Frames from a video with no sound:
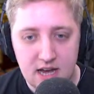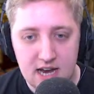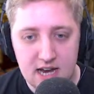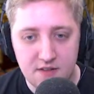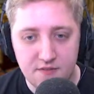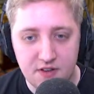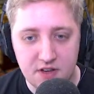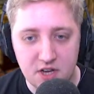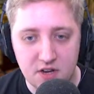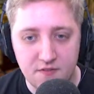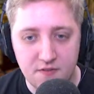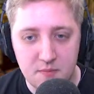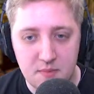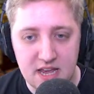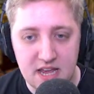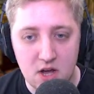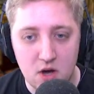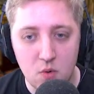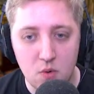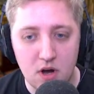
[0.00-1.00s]
Anything good for
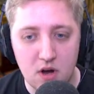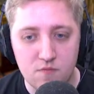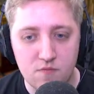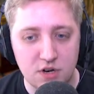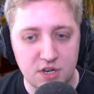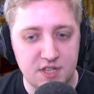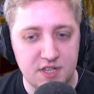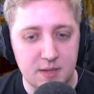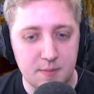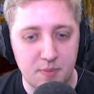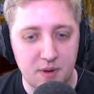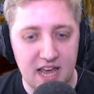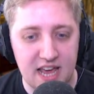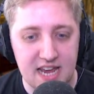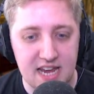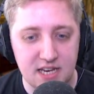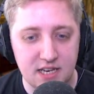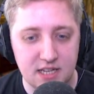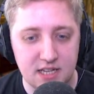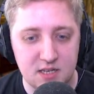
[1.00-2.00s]
me? Oh, a rusty
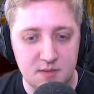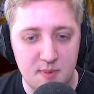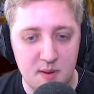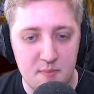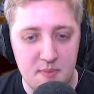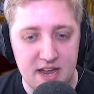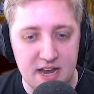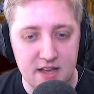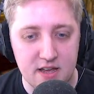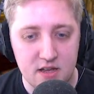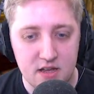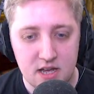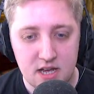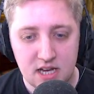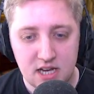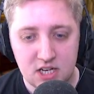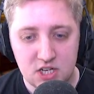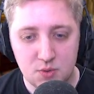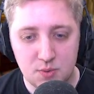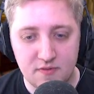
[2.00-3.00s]
blade. That's a bit better.
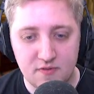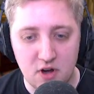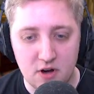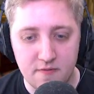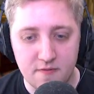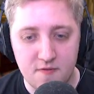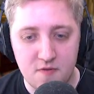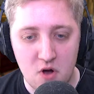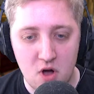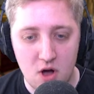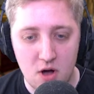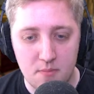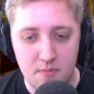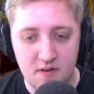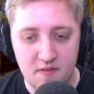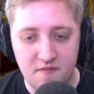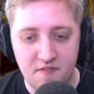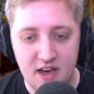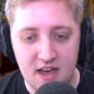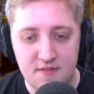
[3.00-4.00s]
So we've gone
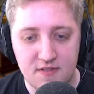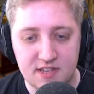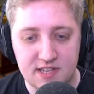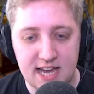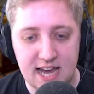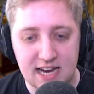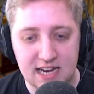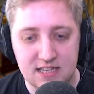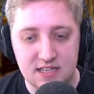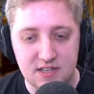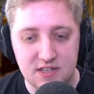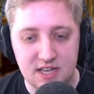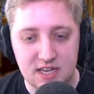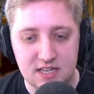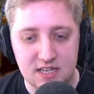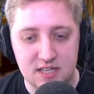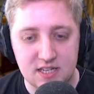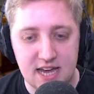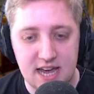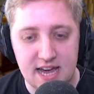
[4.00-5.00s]
from five attack to
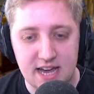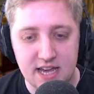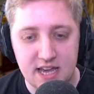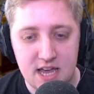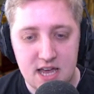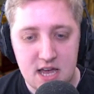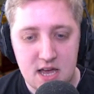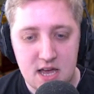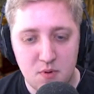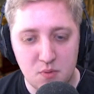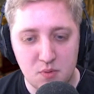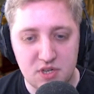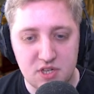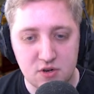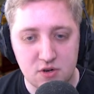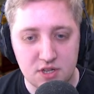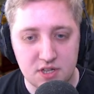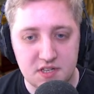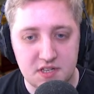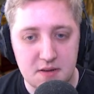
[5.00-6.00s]
six attack, but we've
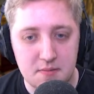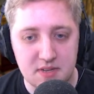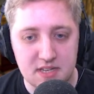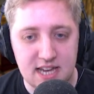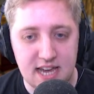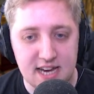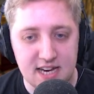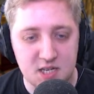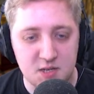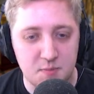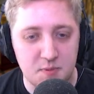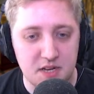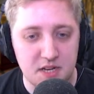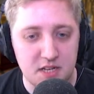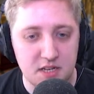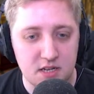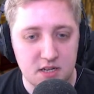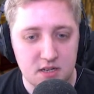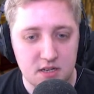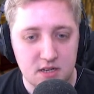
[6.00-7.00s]
still got the same attack
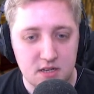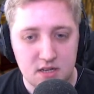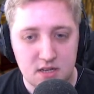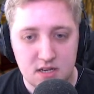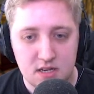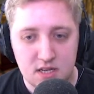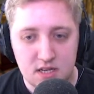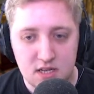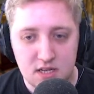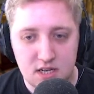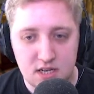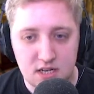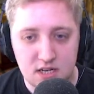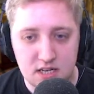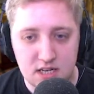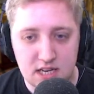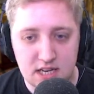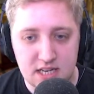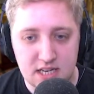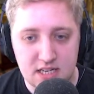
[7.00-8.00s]
speed. Oh,
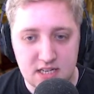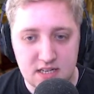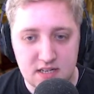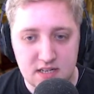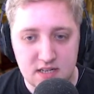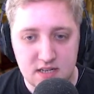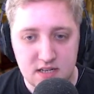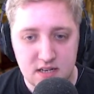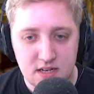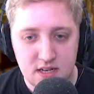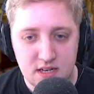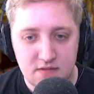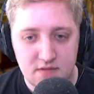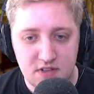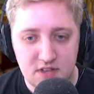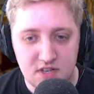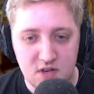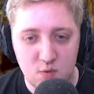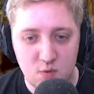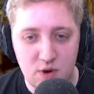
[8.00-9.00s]
yikes. If
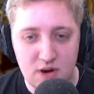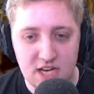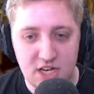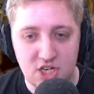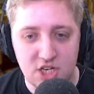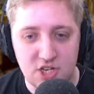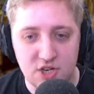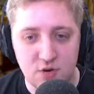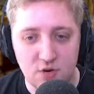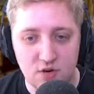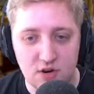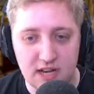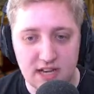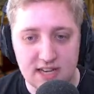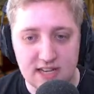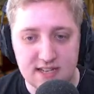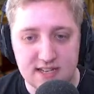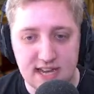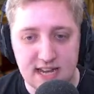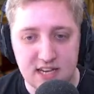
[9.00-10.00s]
there's a witch or
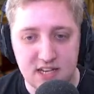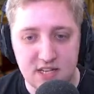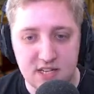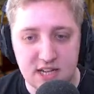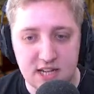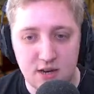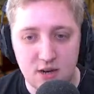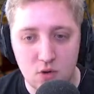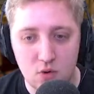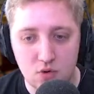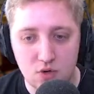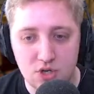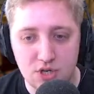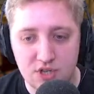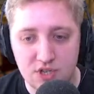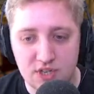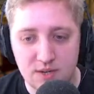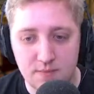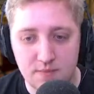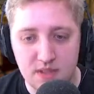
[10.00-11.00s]
like a skeleton that
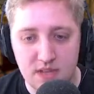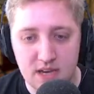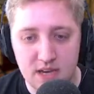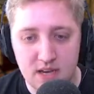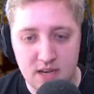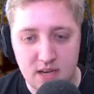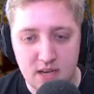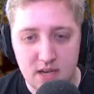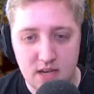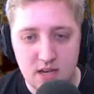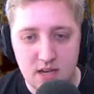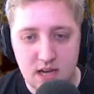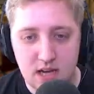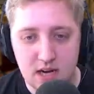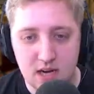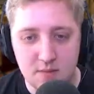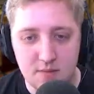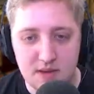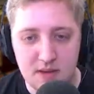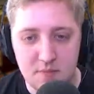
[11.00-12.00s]
launches something,
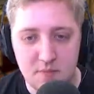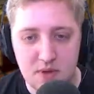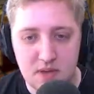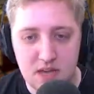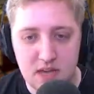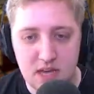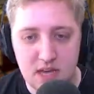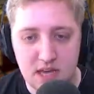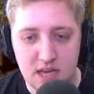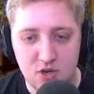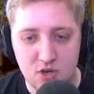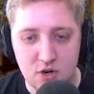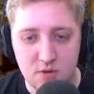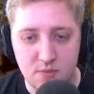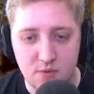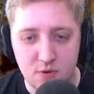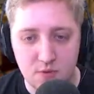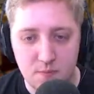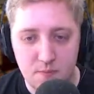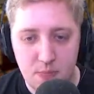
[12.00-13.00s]
I'm going to be in big
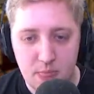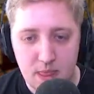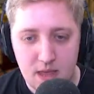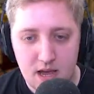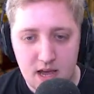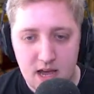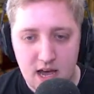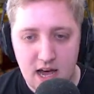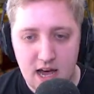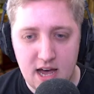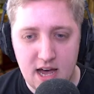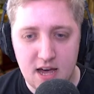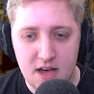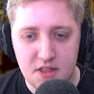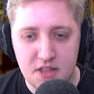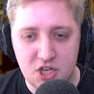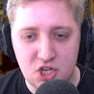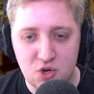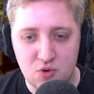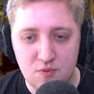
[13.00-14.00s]
trouble. Uh,
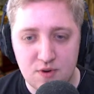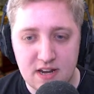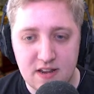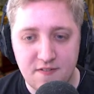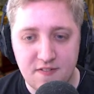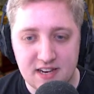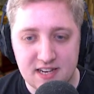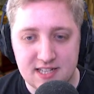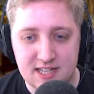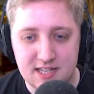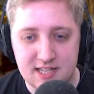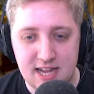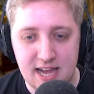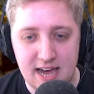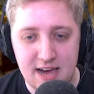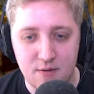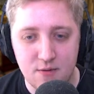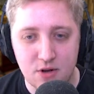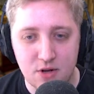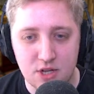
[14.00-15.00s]
they should really fix this
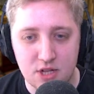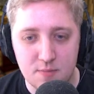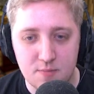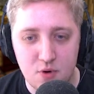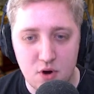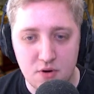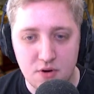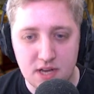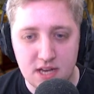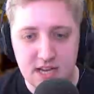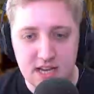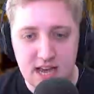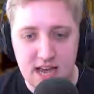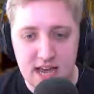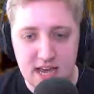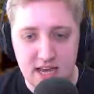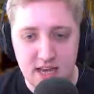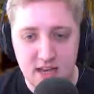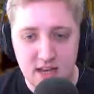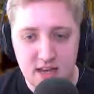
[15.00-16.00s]
town. Look at the broken
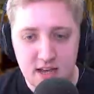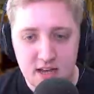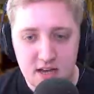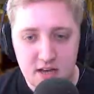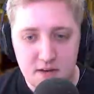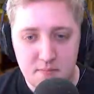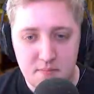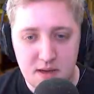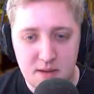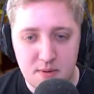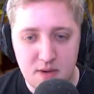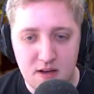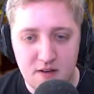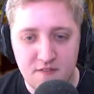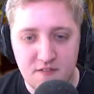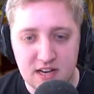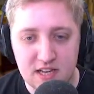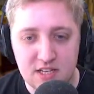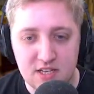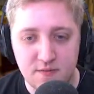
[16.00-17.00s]
gate. Maybe I'll
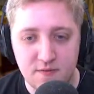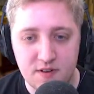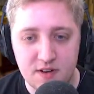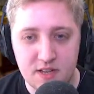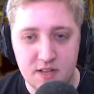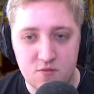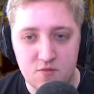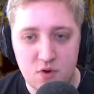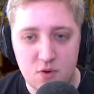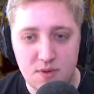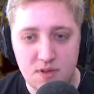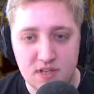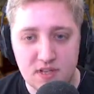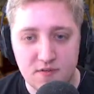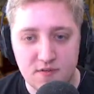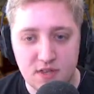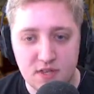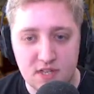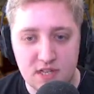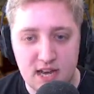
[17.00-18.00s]
find something in the ruins
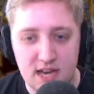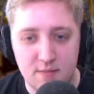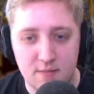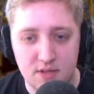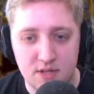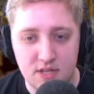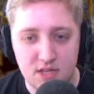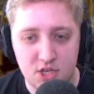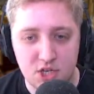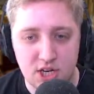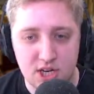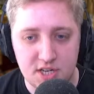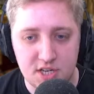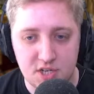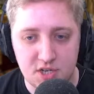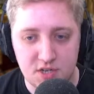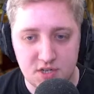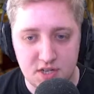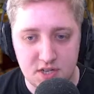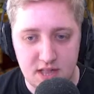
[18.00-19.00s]
of this town. Well, there's a chest
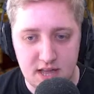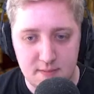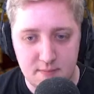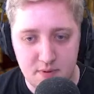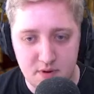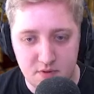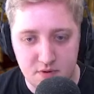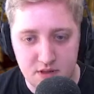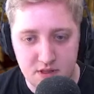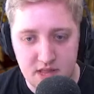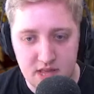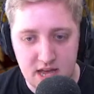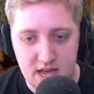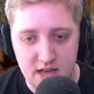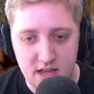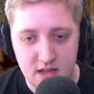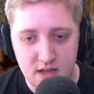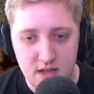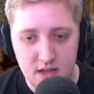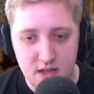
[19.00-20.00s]
just in that building there.